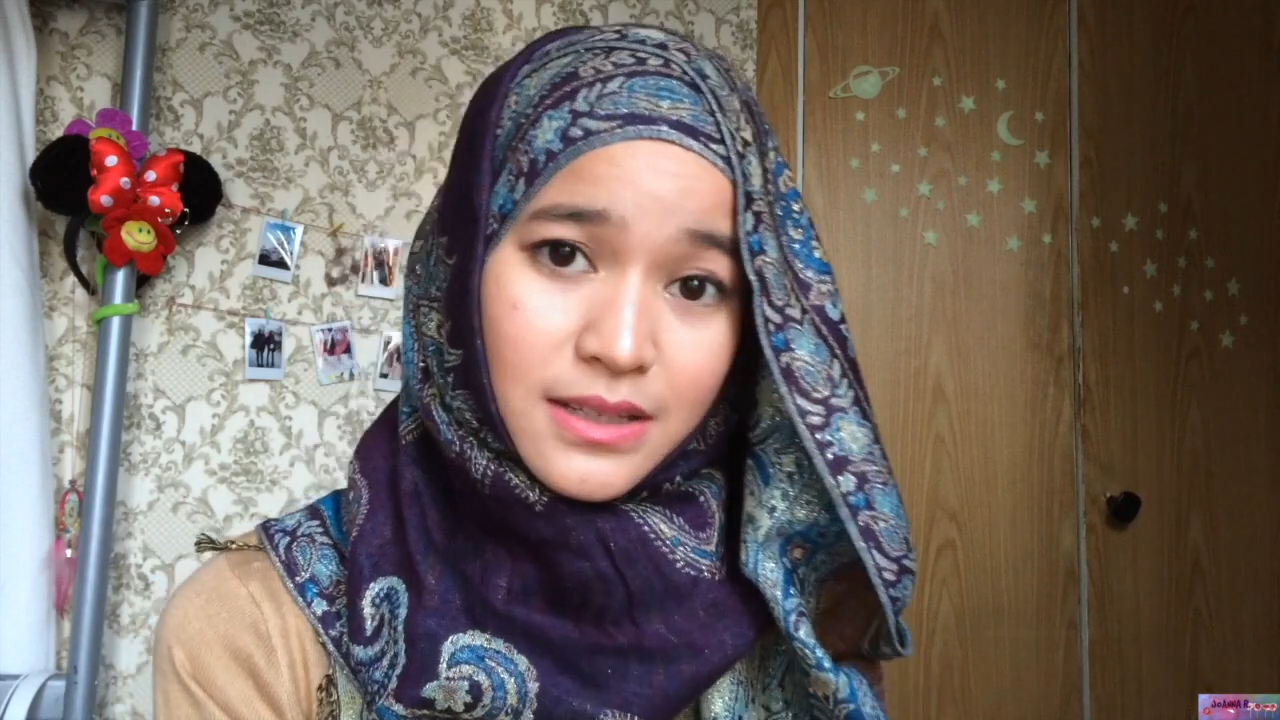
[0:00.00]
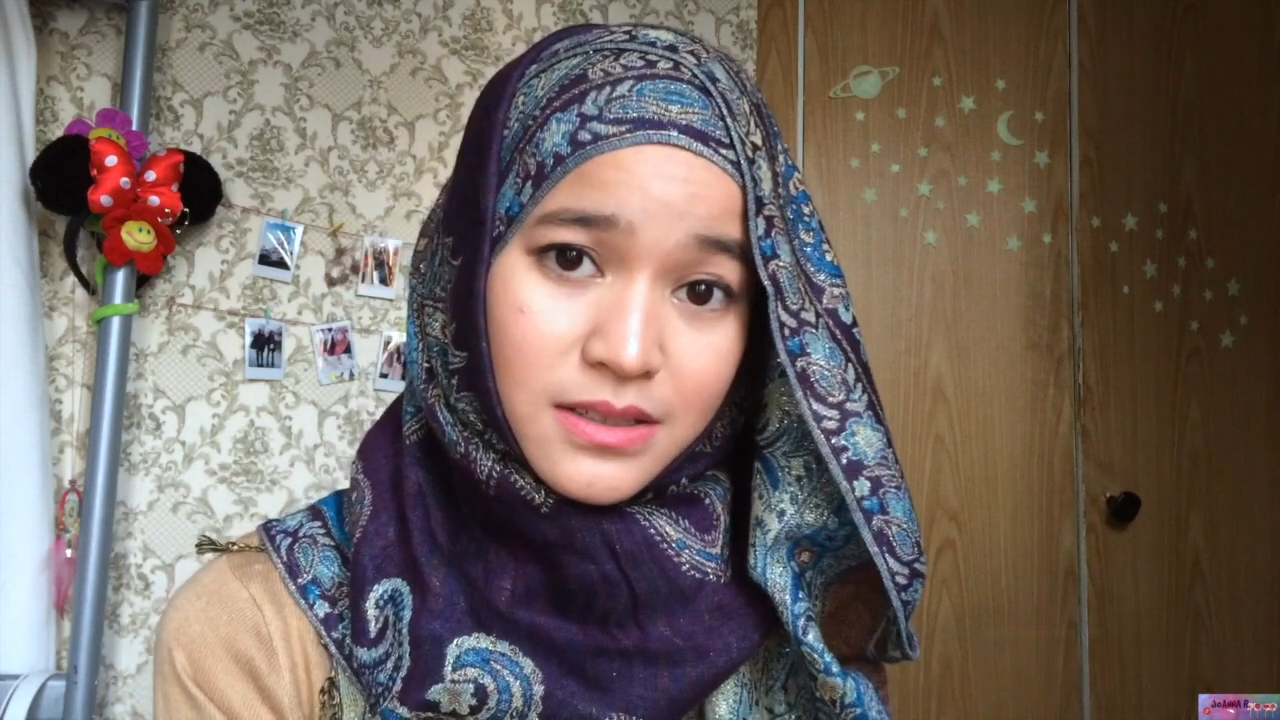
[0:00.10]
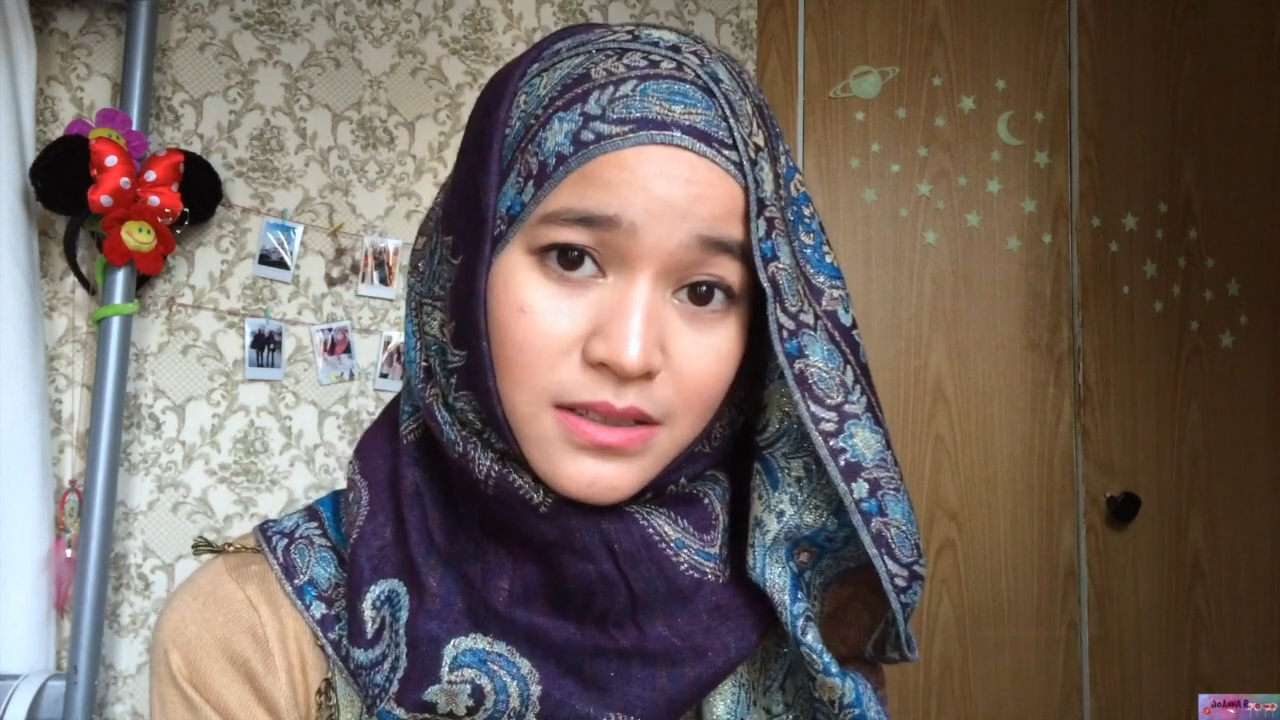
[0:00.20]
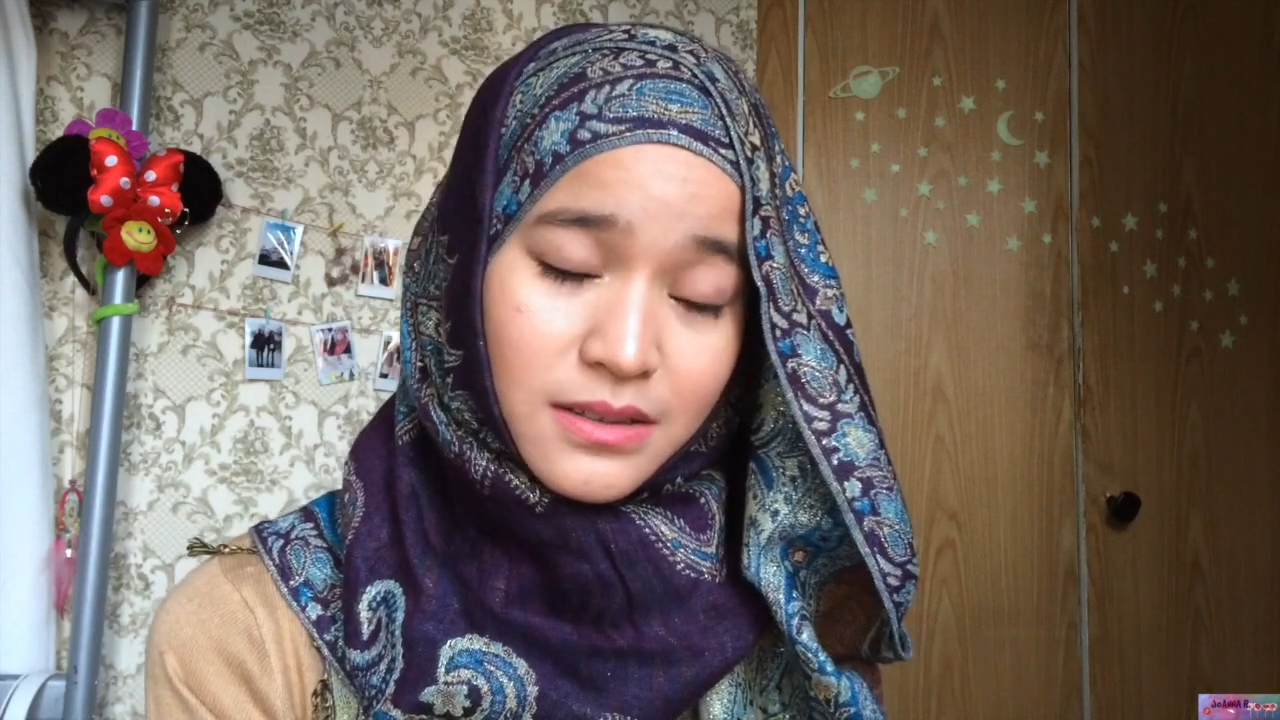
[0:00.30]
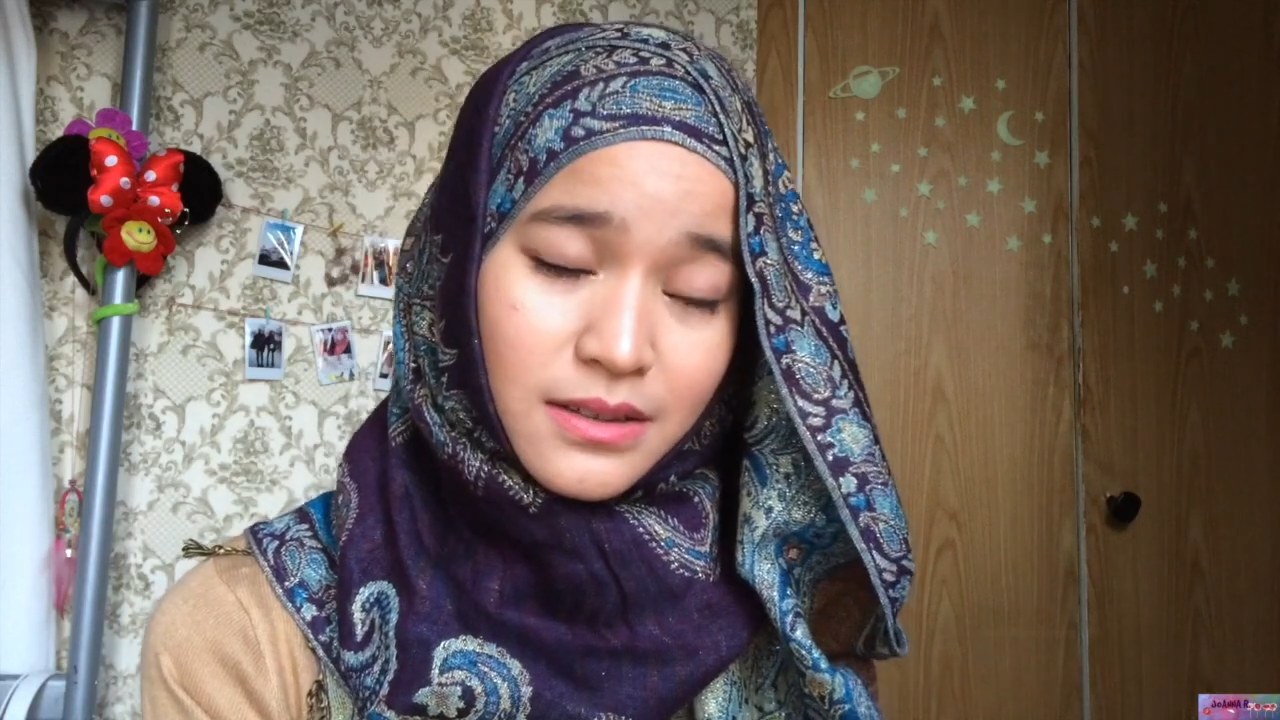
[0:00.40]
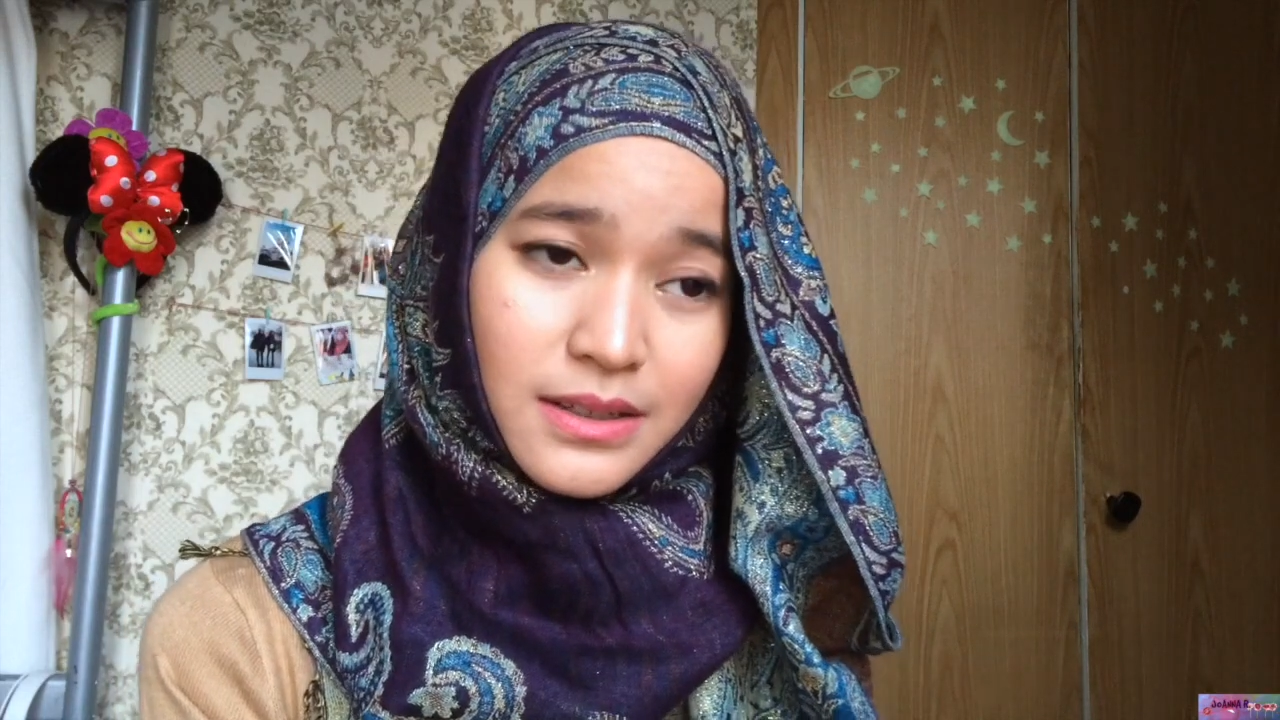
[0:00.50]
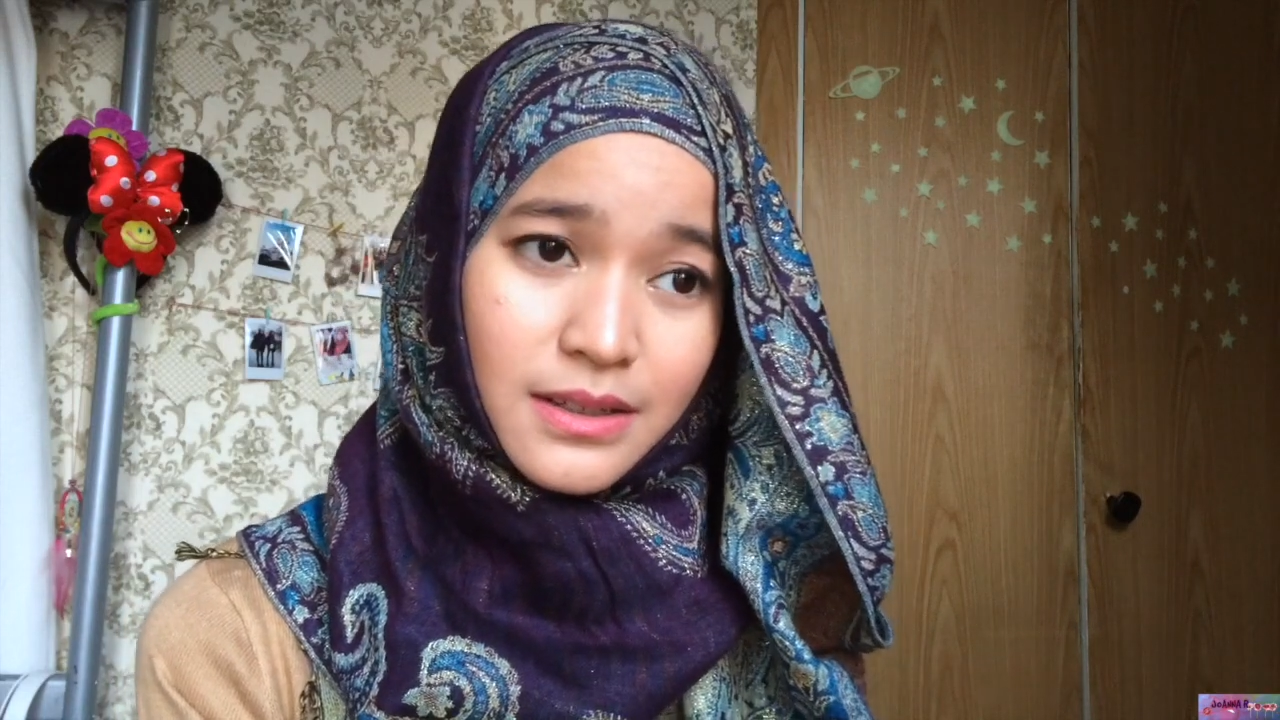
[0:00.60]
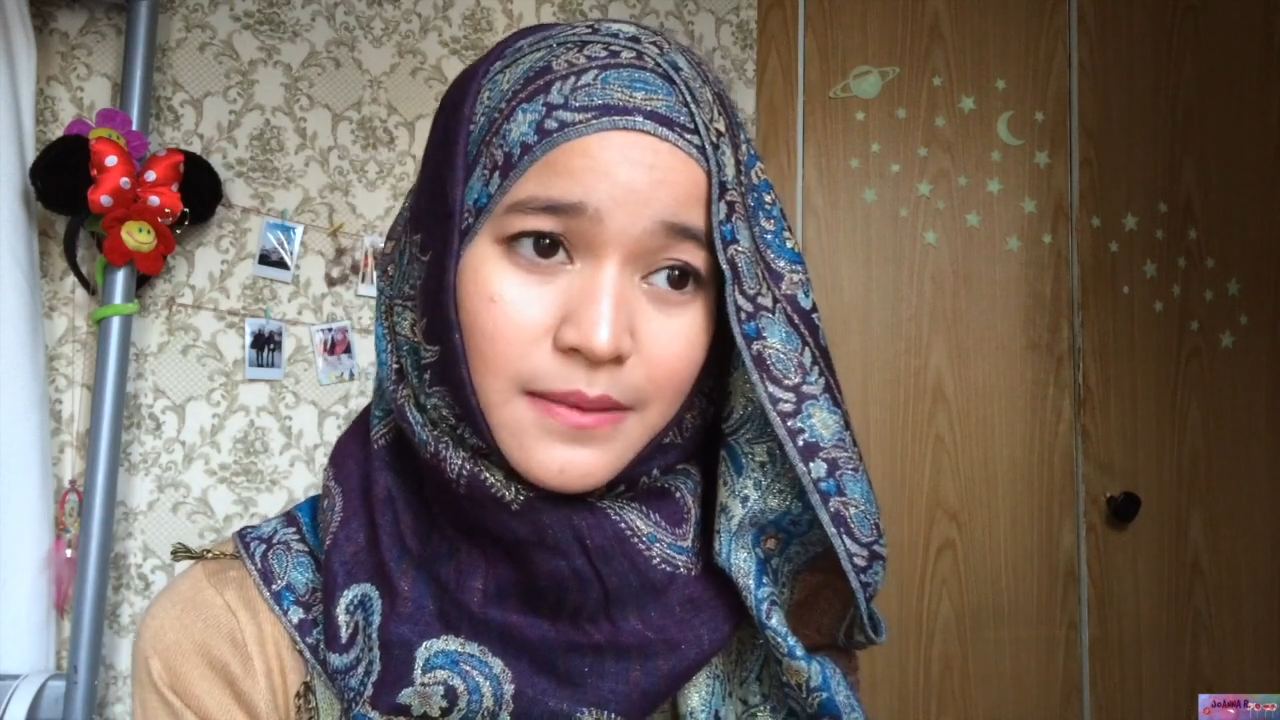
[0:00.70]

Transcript: teacher